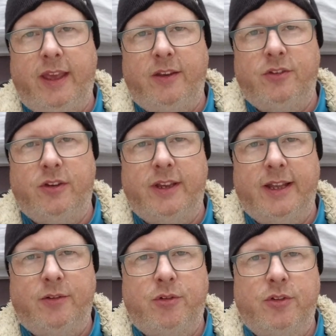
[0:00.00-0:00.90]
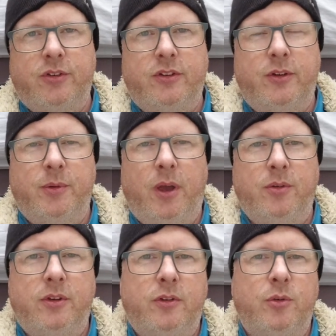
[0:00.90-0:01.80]
the engine, the electrical system
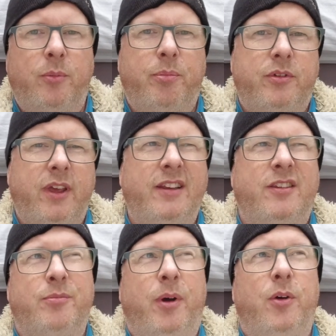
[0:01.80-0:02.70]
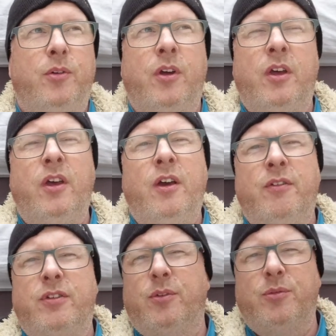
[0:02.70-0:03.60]
goes into a protective mode
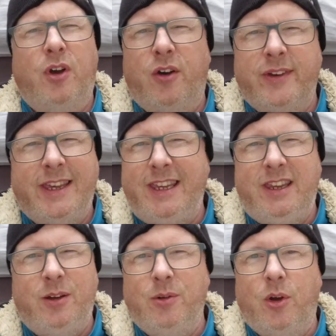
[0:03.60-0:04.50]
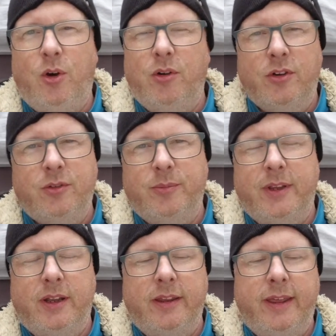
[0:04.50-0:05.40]
for some sort of EU law or
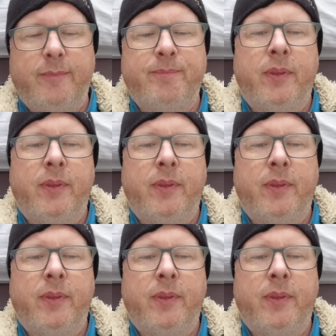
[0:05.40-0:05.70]
something like that,